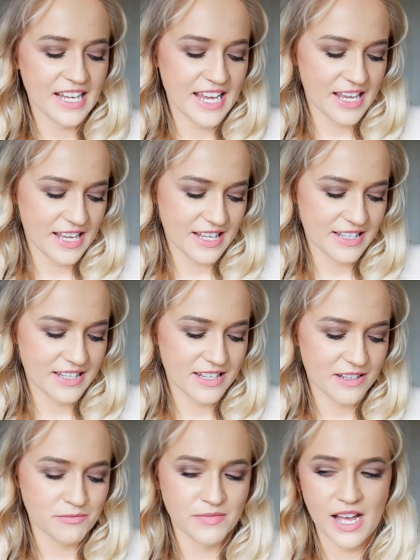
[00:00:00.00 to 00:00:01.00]
And
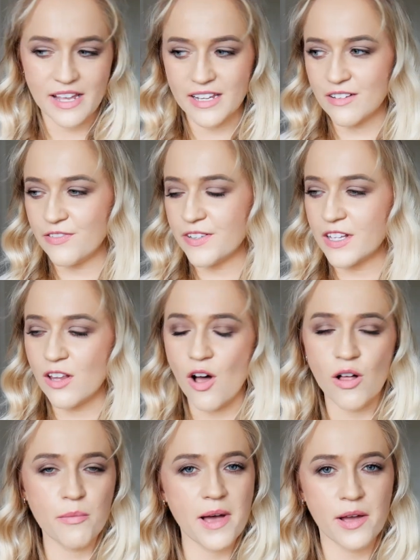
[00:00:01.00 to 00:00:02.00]
I can feel
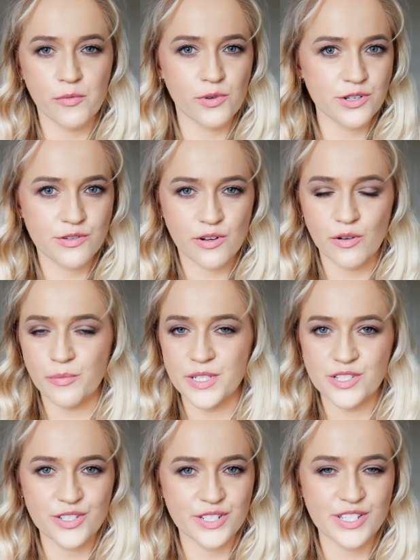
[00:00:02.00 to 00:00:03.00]
all my wardrobe
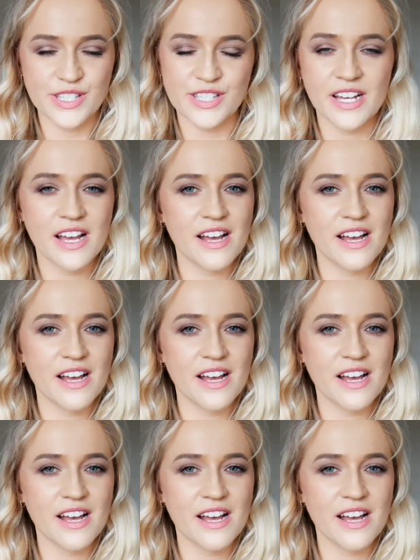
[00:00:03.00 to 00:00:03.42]
is just